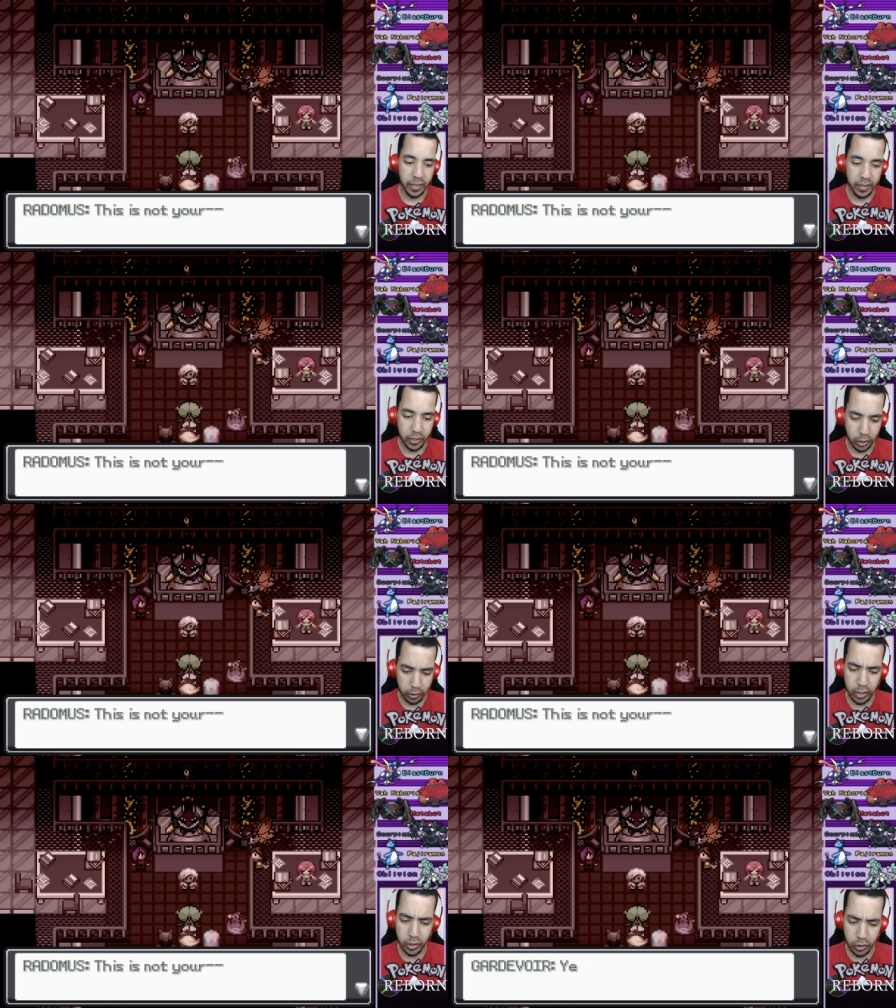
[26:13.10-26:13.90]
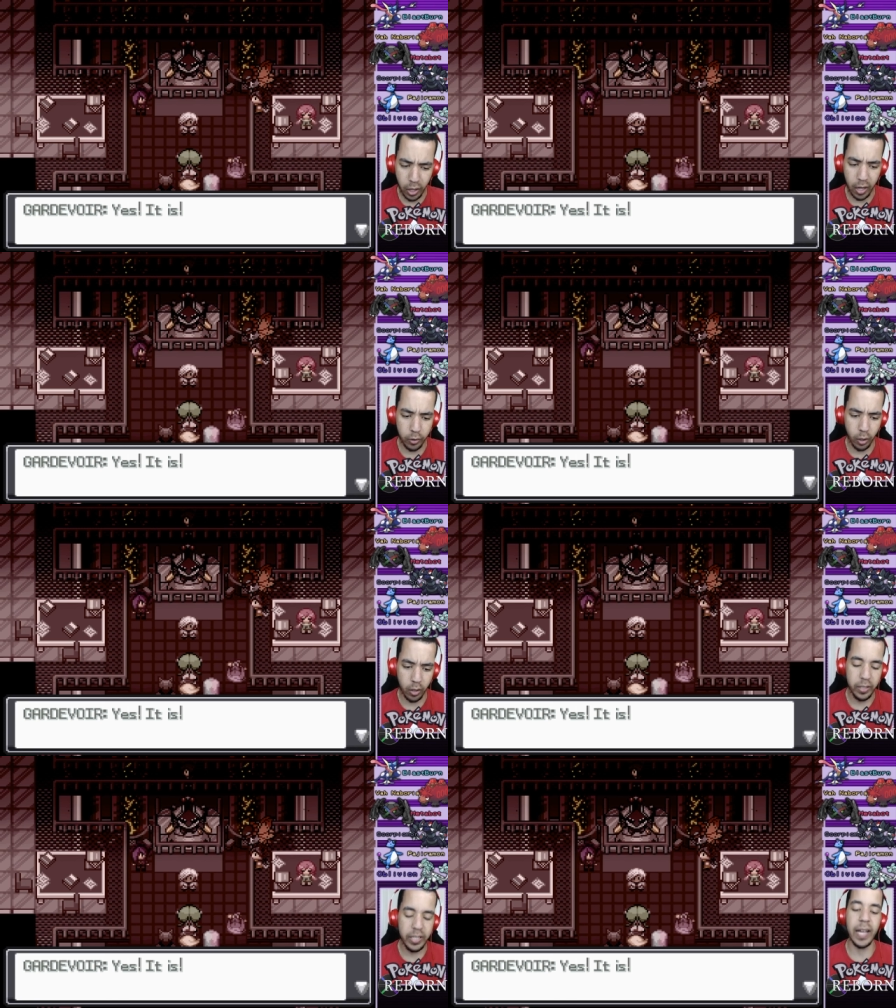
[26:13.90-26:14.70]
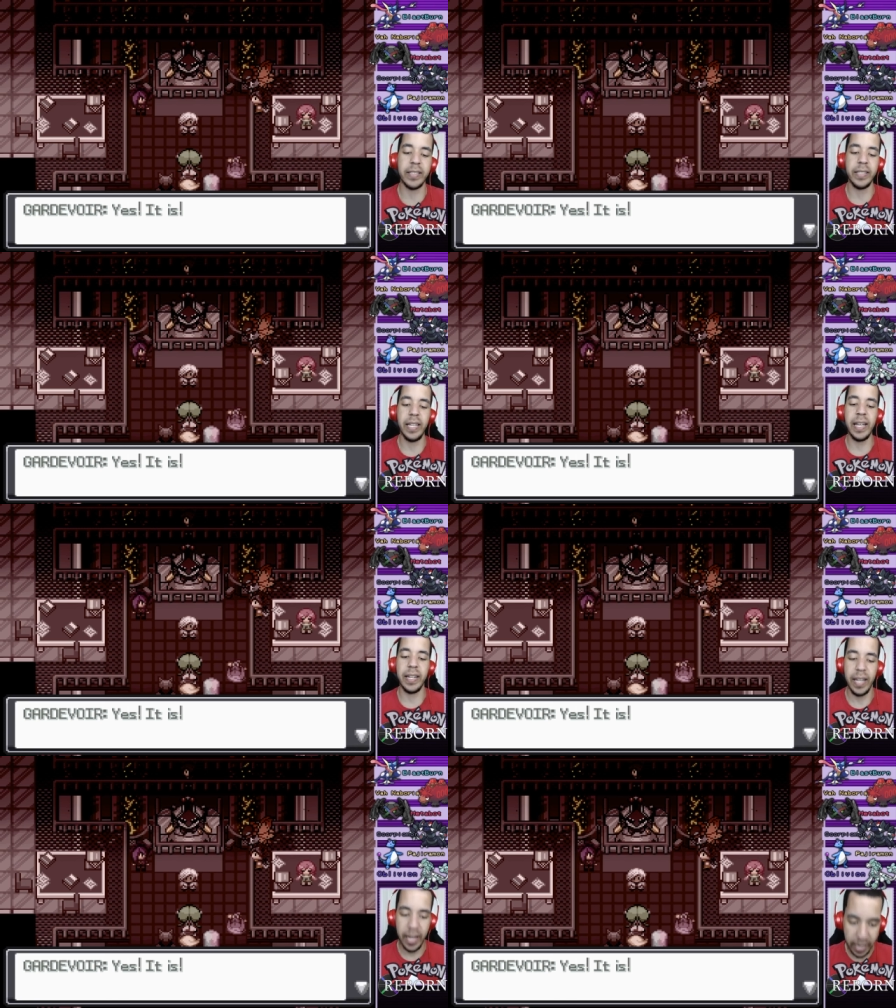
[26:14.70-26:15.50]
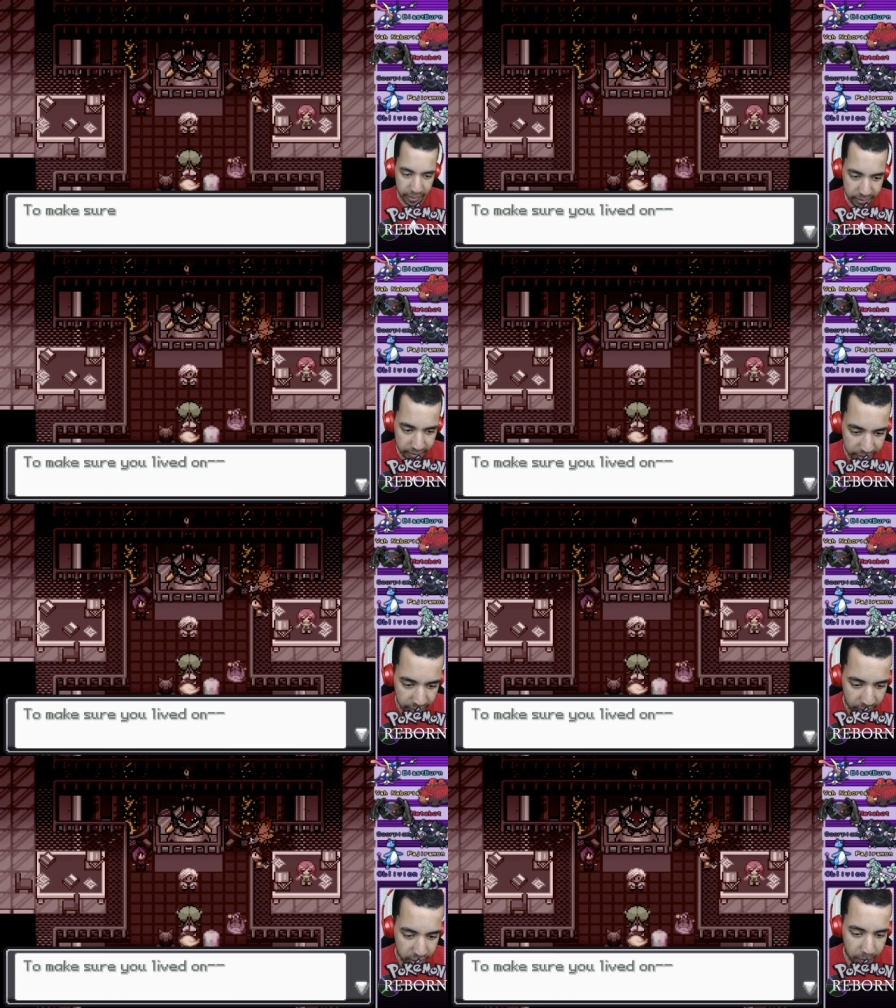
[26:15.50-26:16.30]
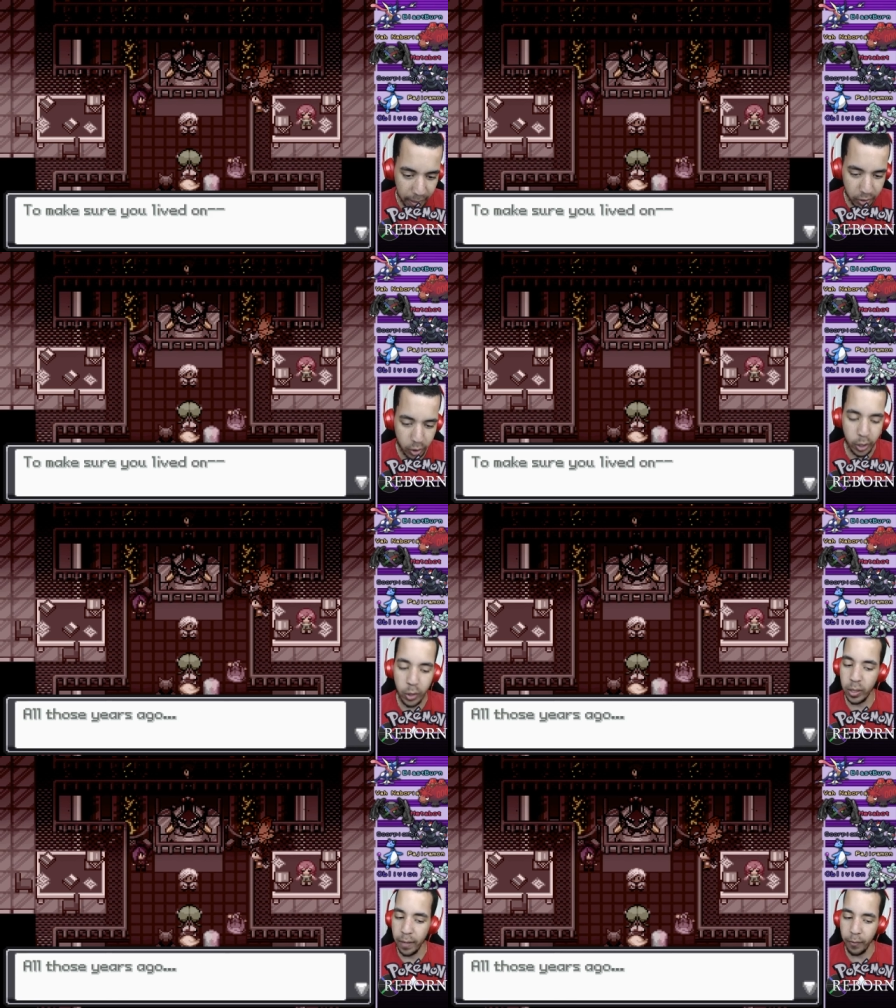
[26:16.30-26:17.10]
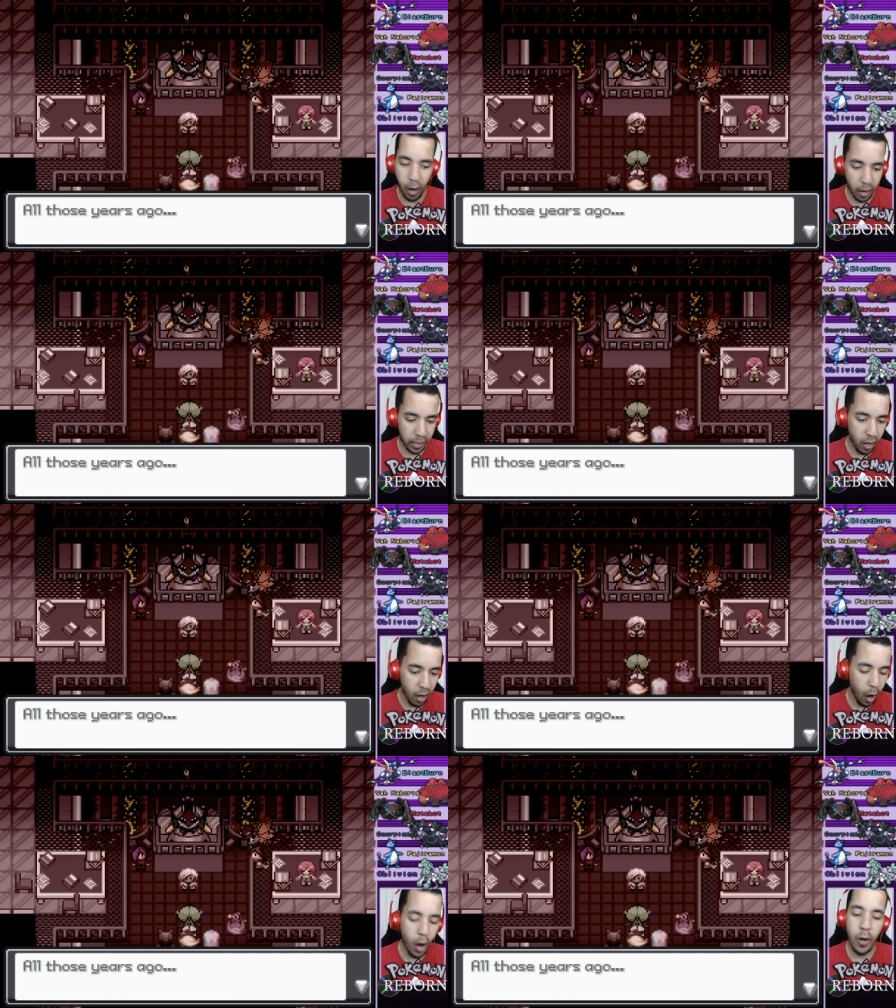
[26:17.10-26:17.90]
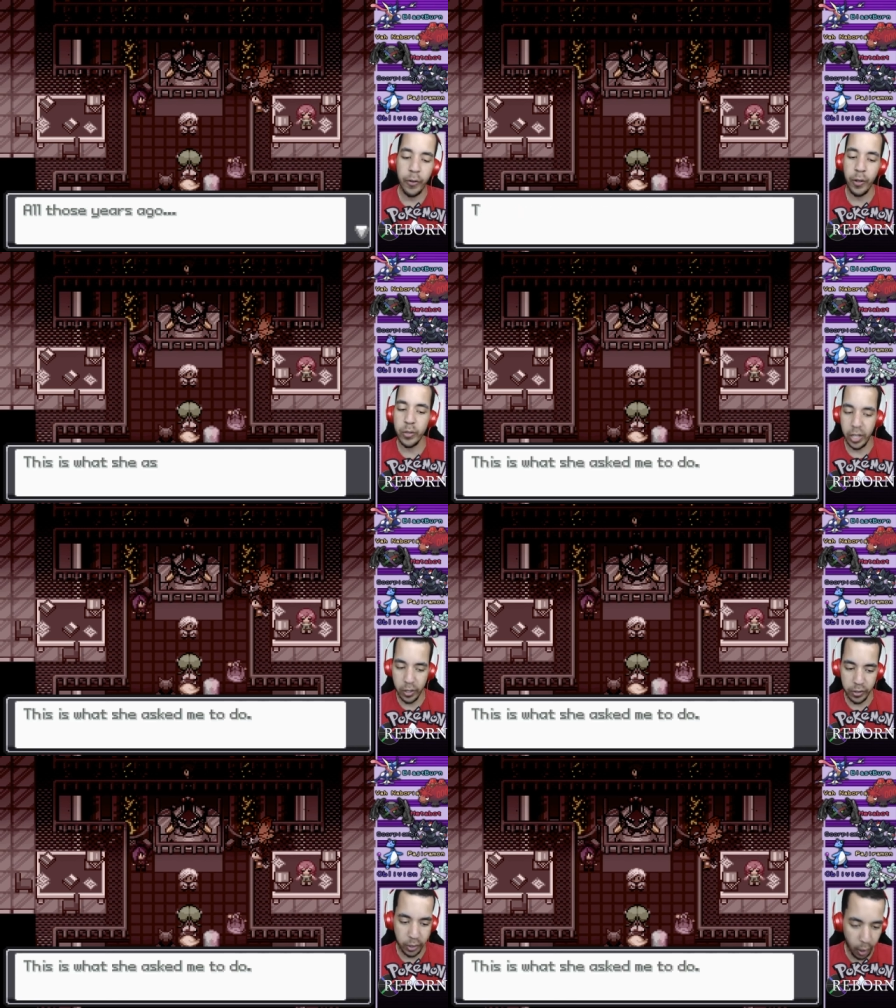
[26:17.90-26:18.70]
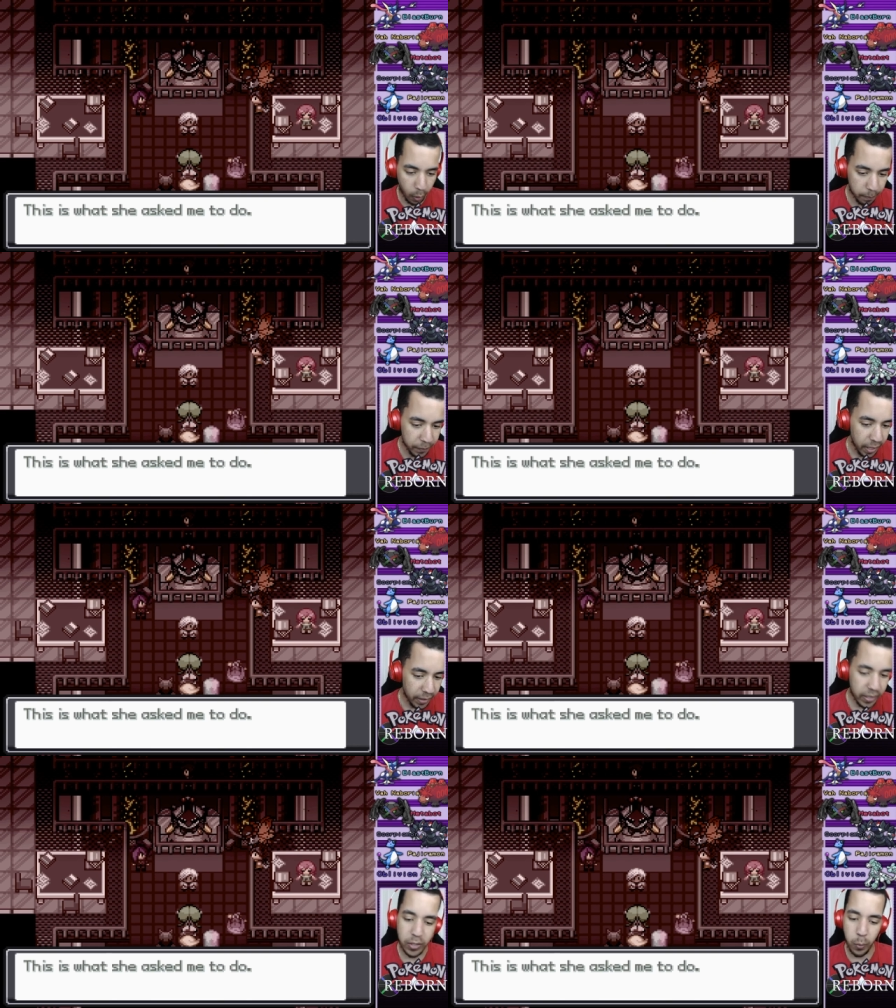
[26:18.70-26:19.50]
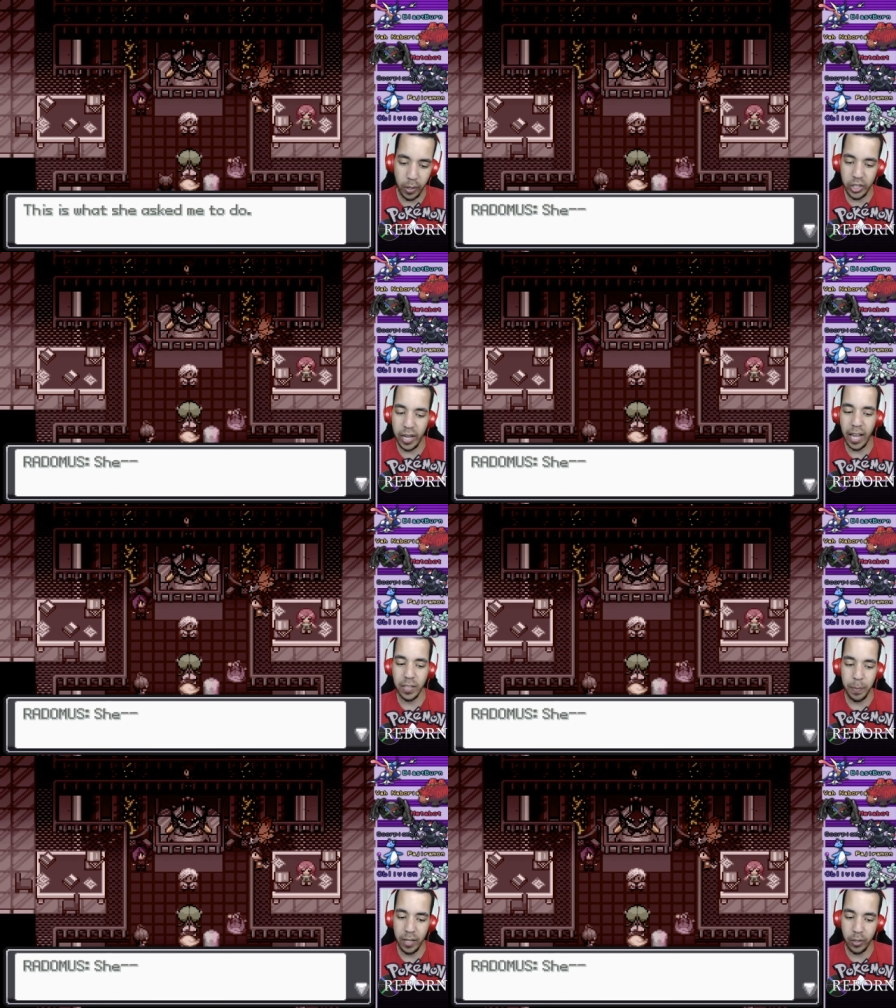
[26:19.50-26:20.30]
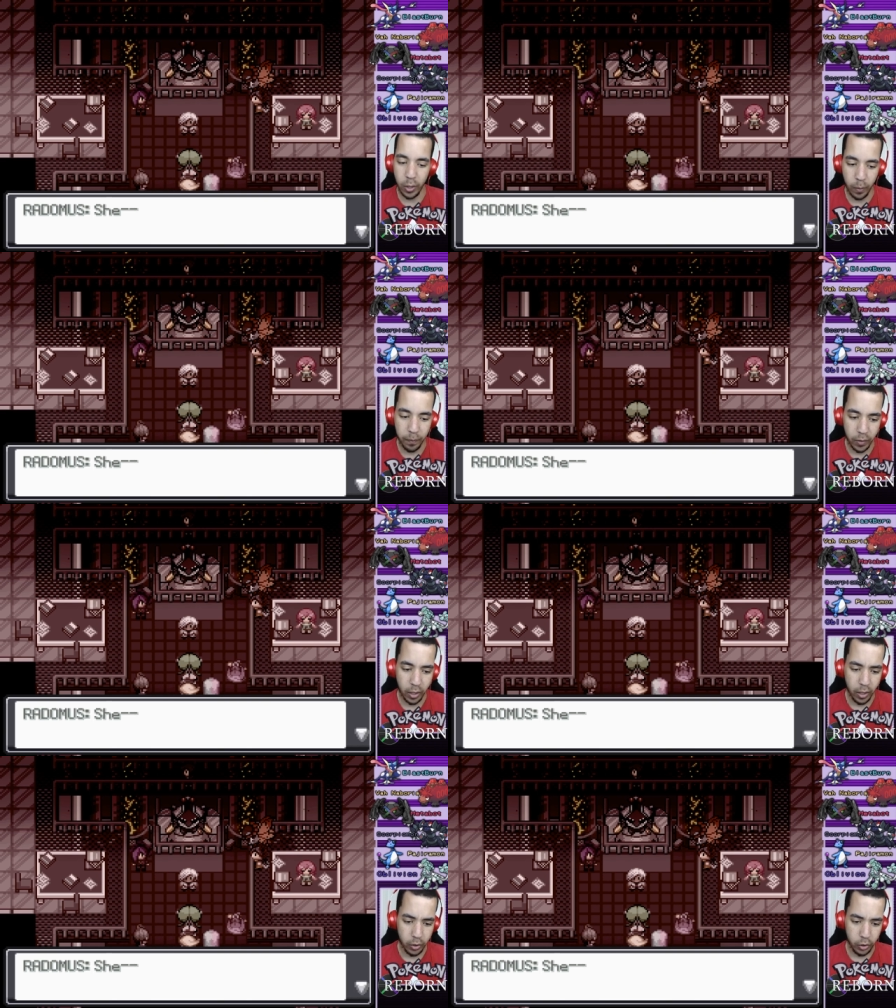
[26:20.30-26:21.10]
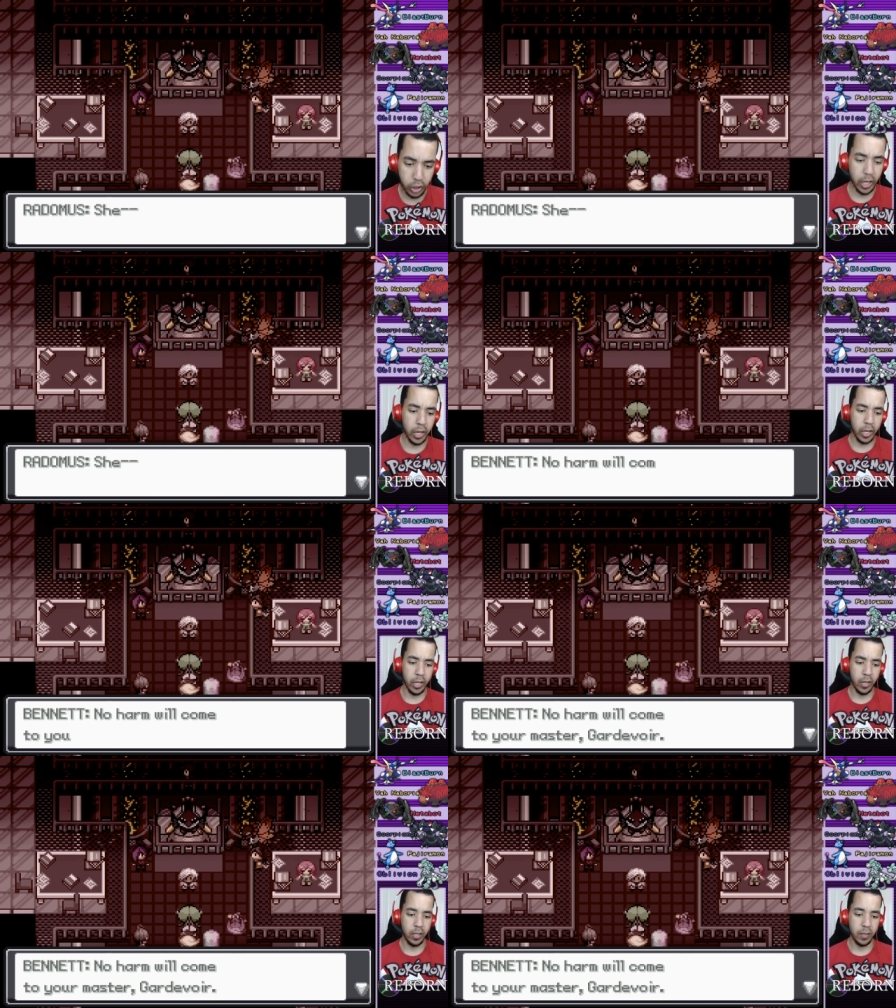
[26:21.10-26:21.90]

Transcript: This is this is not your Yes, it is. To make sure you live on all those years ago. This is what she asked me to do. She?